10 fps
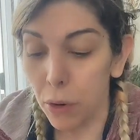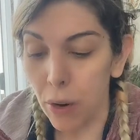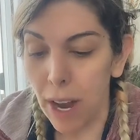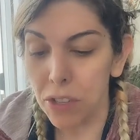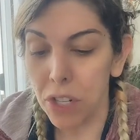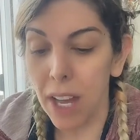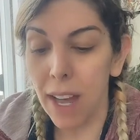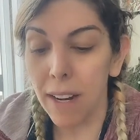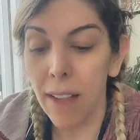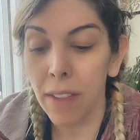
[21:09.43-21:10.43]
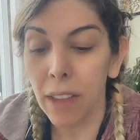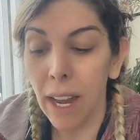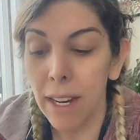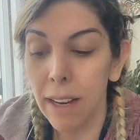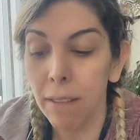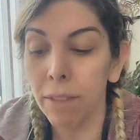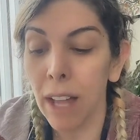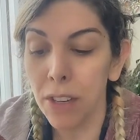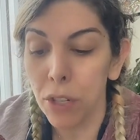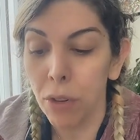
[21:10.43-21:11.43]
Thunder crashed again, and the
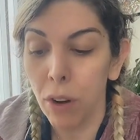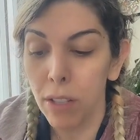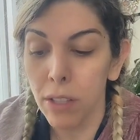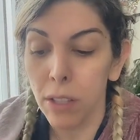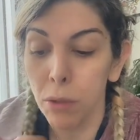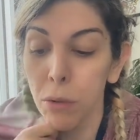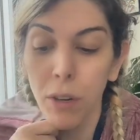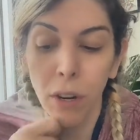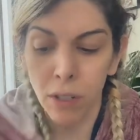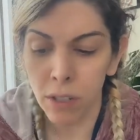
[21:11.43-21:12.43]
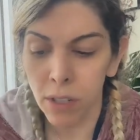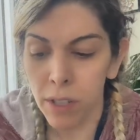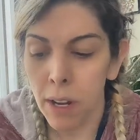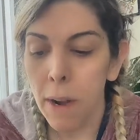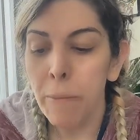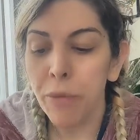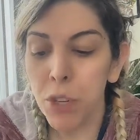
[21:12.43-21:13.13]
lightning flashed across through the curtains.